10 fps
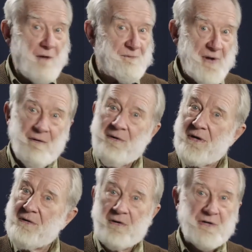
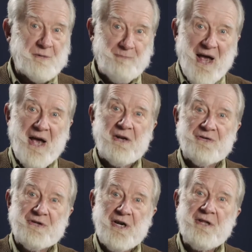very
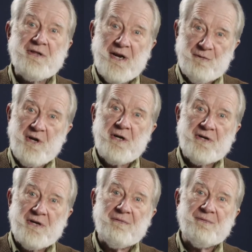sparse in that
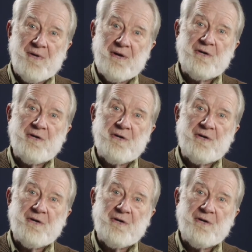region of